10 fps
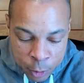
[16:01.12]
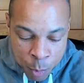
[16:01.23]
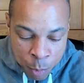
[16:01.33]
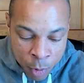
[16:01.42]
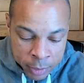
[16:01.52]
that
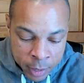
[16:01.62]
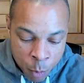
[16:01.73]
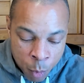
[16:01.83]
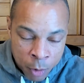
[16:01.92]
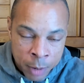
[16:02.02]
you brought
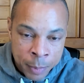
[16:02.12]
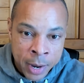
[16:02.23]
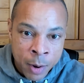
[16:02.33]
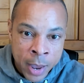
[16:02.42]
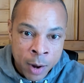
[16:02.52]
that word up
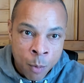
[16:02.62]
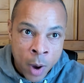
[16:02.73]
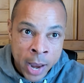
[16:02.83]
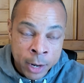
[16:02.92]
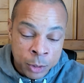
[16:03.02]
and
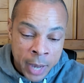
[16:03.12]
you